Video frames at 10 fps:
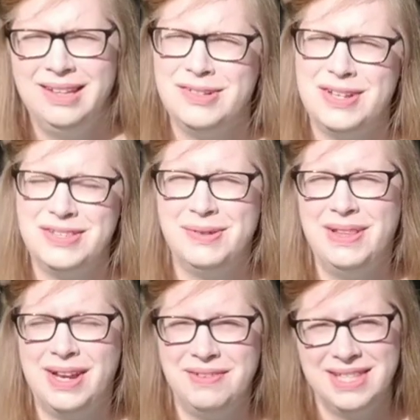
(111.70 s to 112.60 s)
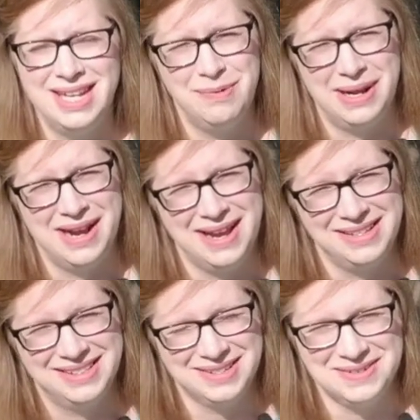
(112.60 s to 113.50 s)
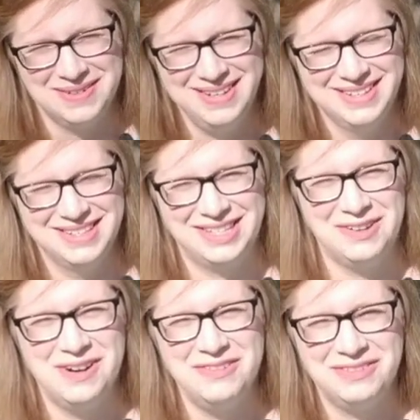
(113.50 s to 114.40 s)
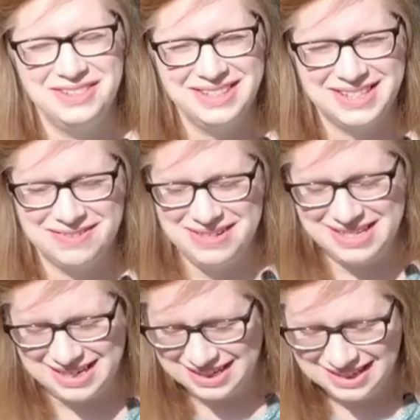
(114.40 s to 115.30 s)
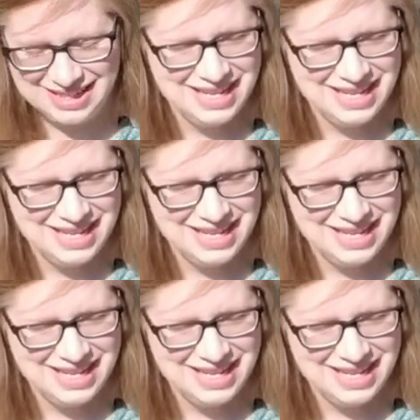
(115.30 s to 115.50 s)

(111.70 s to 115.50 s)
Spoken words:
There's also a lot of sun in my eyes, so sorry for the squinting.